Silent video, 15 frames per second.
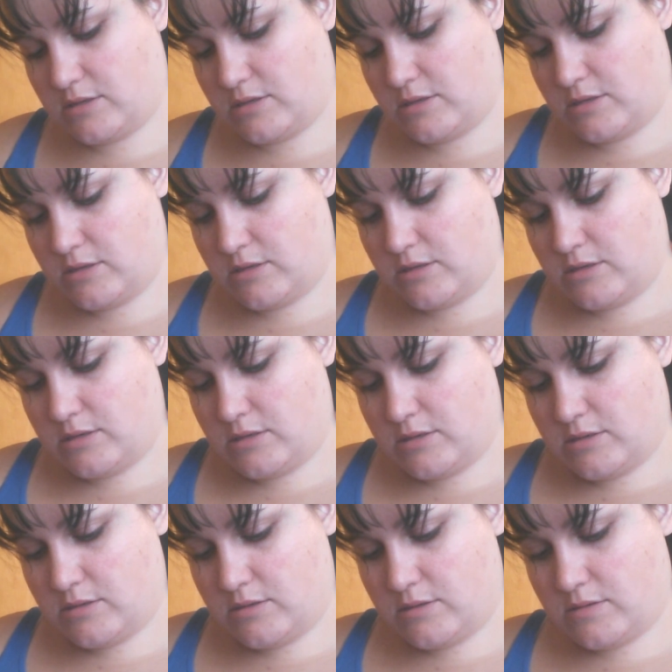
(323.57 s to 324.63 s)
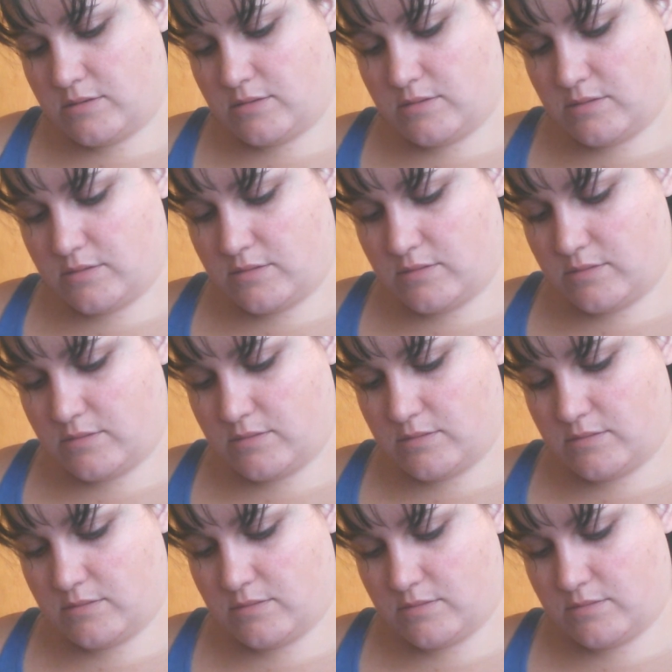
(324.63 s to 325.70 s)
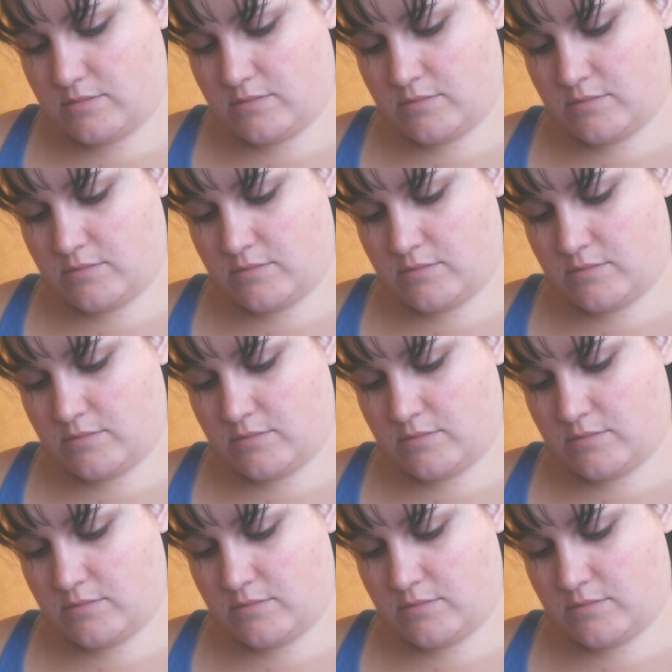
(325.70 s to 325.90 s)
No one is speaking in this clip.